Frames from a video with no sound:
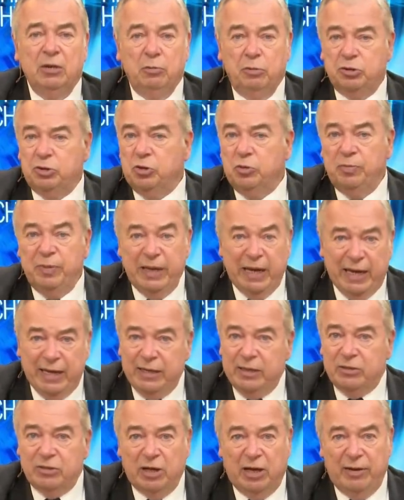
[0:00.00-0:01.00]
which could be
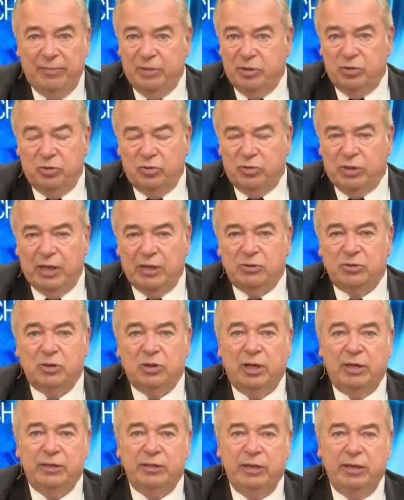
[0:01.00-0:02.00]
any time in
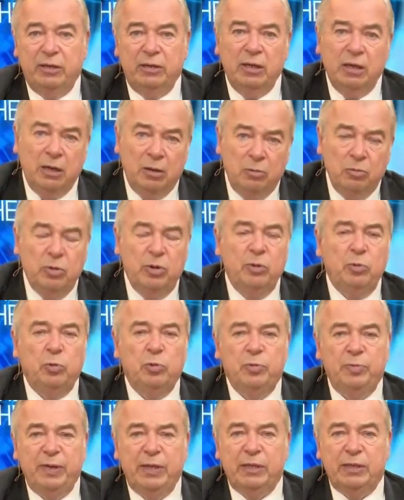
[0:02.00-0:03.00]
2019, we
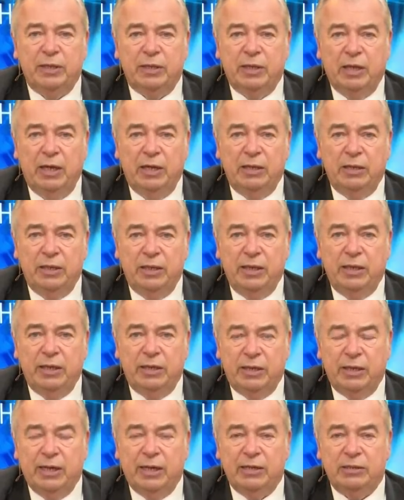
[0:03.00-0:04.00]
will be in the, in the
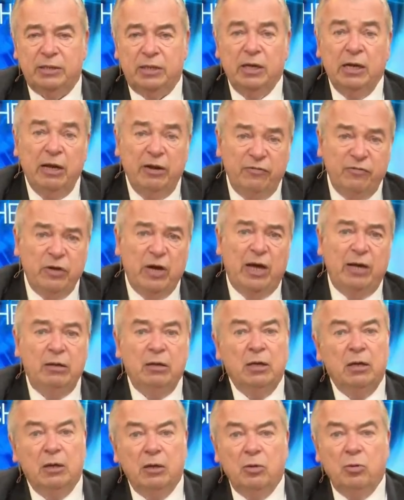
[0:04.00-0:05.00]
Knesset. If not,
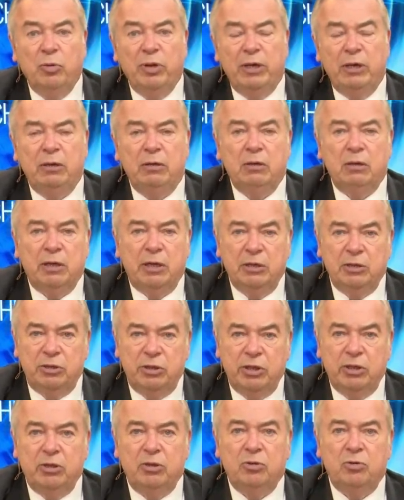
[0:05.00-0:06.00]
we
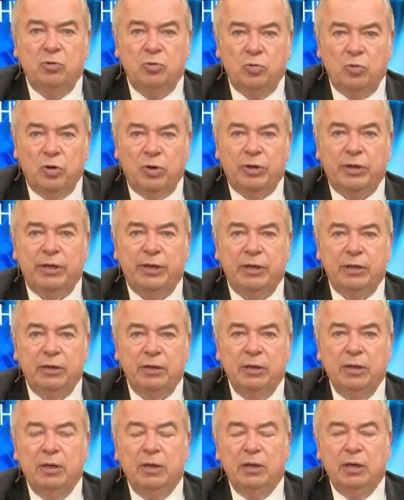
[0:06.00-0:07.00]
continue working
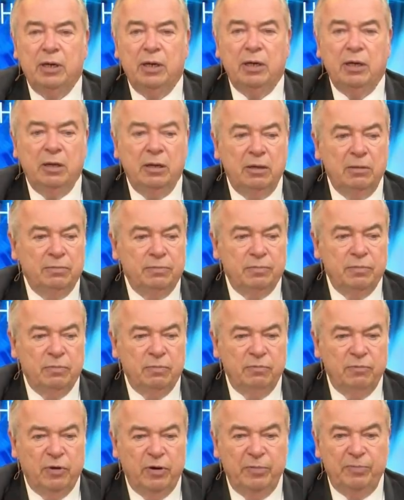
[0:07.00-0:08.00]
um,
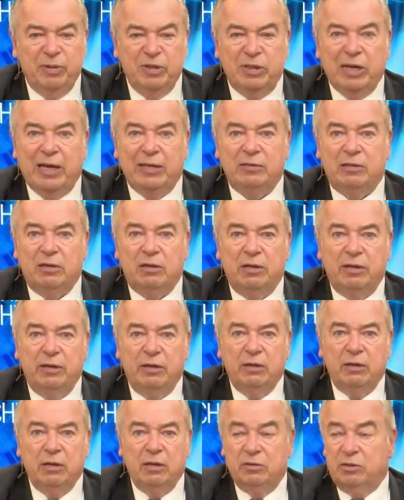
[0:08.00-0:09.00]
very
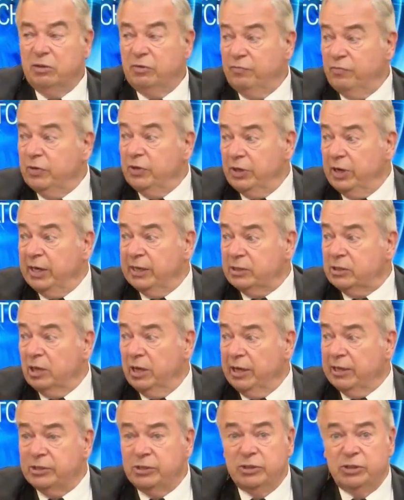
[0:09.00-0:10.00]
pedantically until for the next
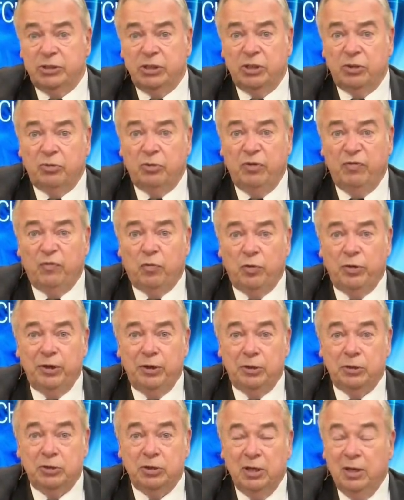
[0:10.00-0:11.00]
elections in three, four
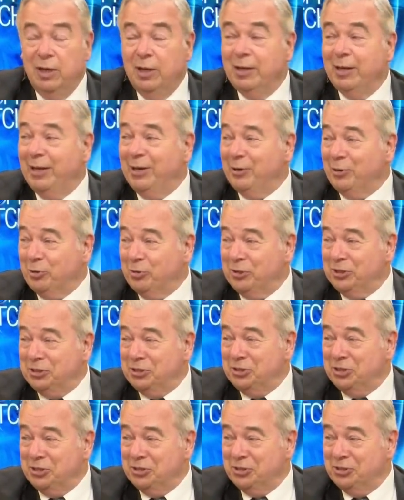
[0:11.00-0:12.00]
years. A lot of
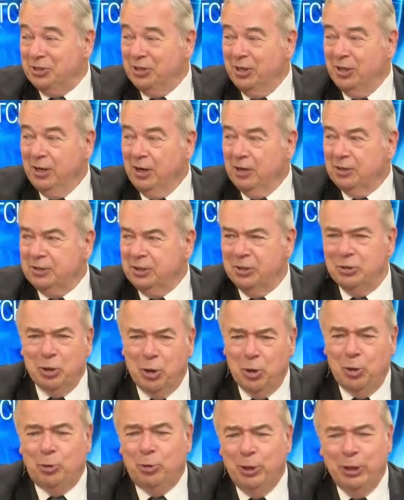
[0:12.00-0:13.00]
Christians are saying,
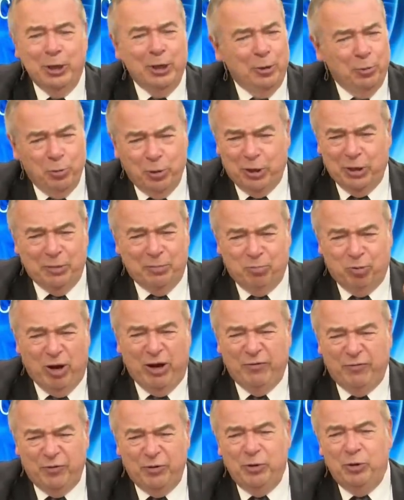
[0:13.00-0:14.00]
"No, we're going to
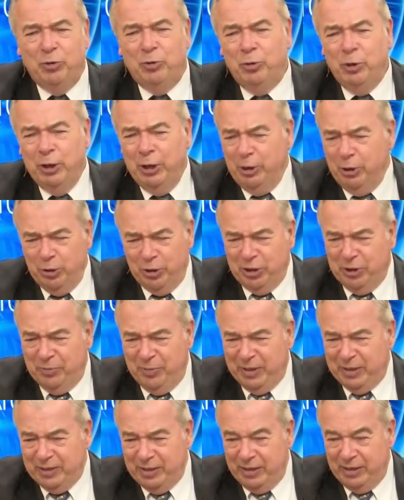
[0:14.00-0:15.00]
pray for you. You're going to
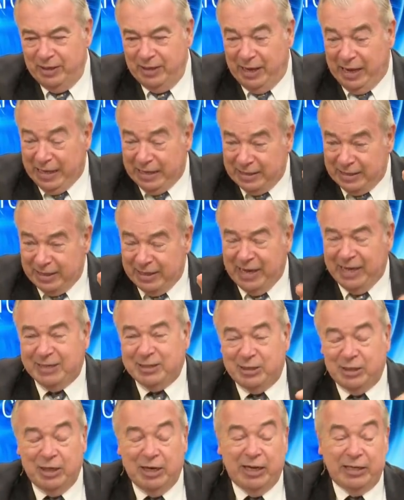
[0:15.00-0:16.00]
be in the in the
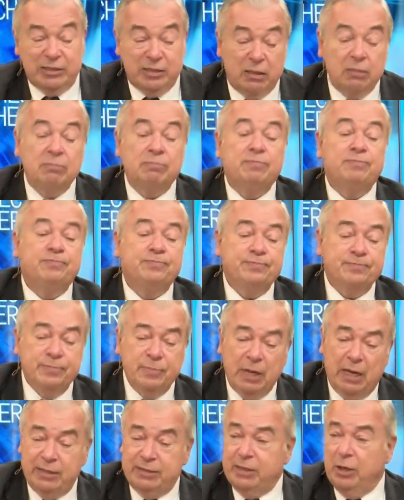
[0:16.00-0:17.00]
next Knesset."
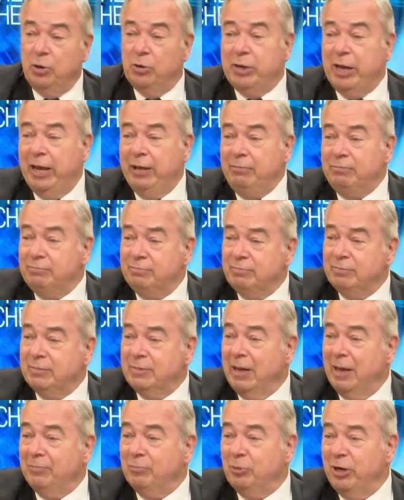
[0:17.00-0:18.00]
I say, "Okay,
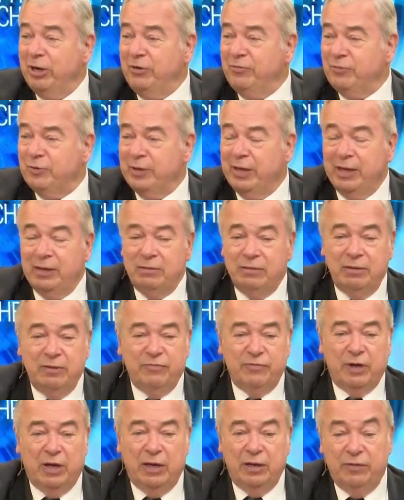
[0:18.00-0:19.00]
I'm ready for that.
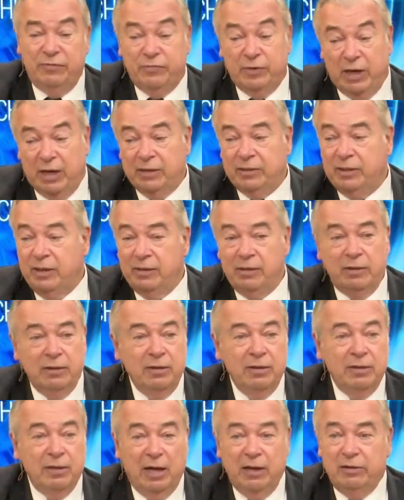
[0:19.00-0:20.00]
If if not, then
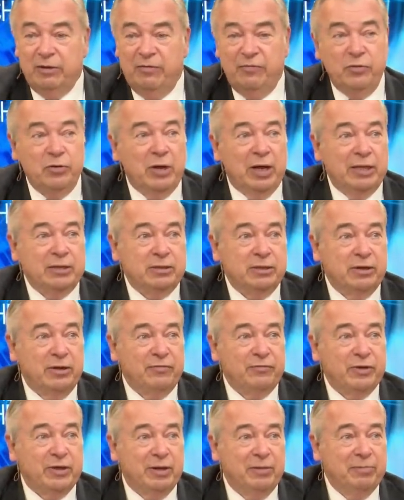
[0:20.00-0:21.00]
I love you guys
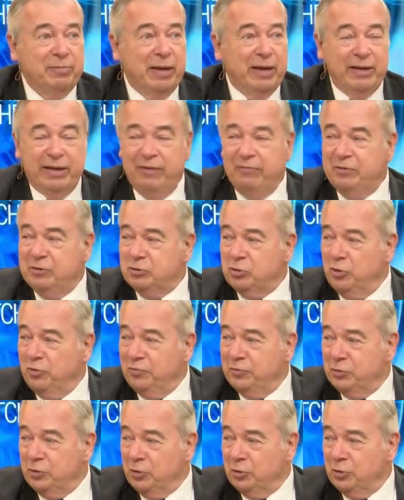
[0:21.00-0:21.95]
enough to come back every so often to